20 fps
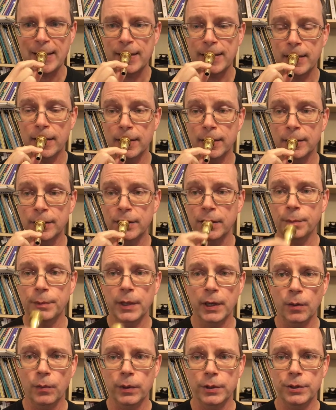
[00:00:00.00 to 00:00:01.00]
Now there's
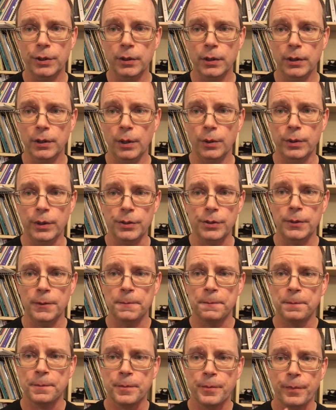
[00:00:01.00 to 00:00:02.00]
something I want you to notice.
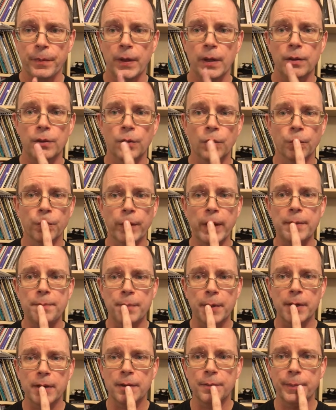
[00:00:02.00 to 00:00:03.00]
The red
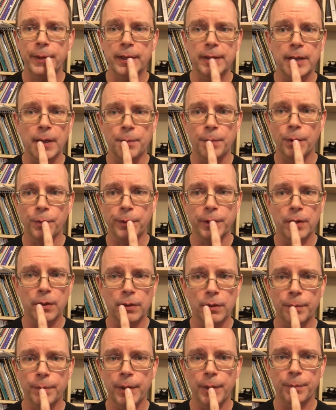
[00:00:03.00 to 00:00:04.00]
part of my lip, what we call
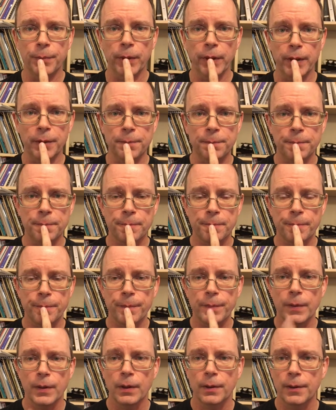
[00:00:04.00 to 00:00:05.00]
the membrane,
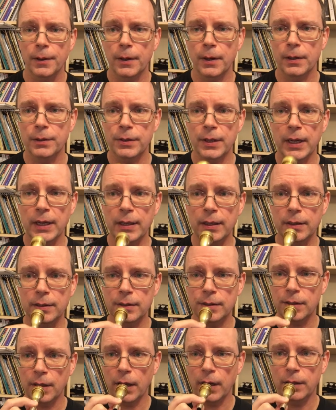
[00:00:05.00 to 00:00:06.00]
is
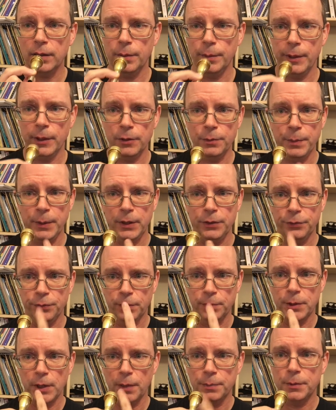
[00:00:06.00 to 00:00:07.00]
inside the mouthpiece
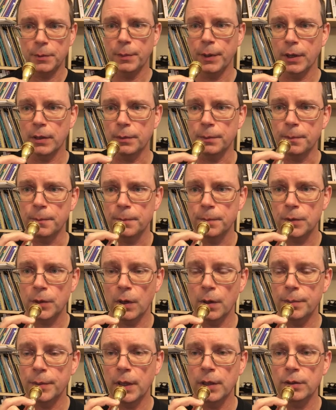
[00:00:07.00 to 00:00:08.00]
from top to bottom. So
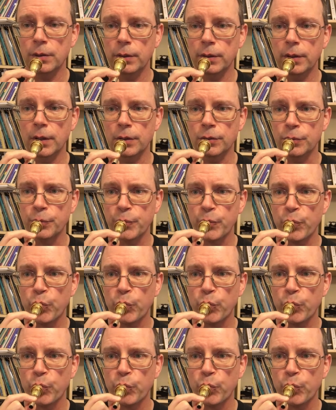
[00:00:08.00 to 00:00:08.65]
I'm not doing this.